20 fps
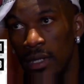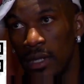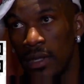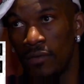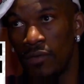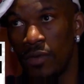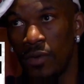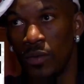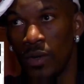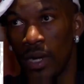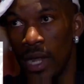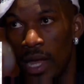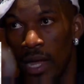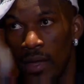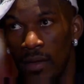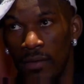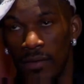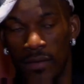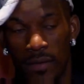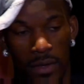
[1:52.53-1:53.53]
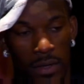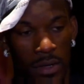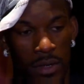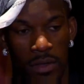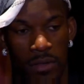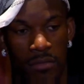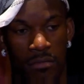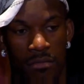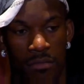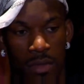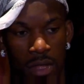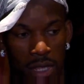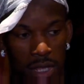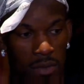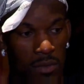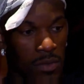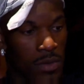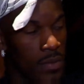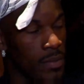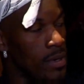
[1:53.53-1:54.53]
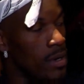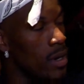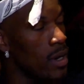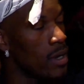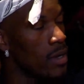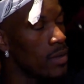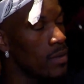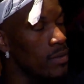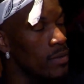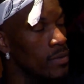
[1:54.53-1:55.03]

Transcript: If we would have, things would have been hot.